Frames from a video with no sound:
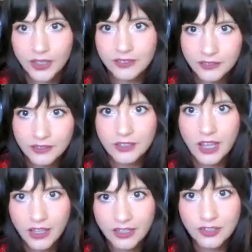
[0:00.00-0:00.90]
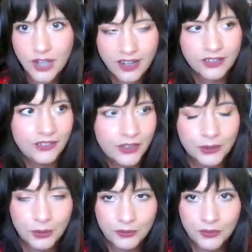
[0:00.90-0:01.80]
like, Jacksonville
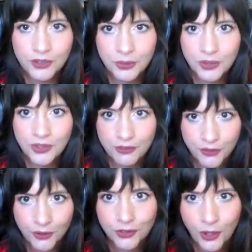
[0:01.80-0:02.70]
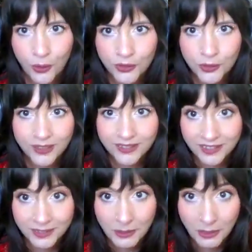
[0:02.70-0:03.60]
is referred to as the first coast because
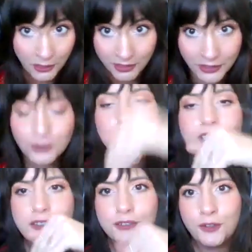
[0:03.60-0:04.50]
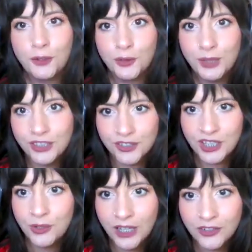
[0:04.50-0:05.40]
it's literally the first beach that
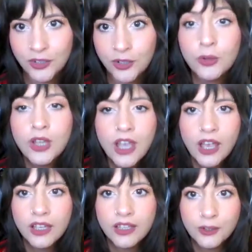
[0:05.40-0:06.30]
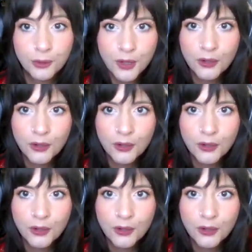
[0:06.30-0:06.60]
you get to. You'll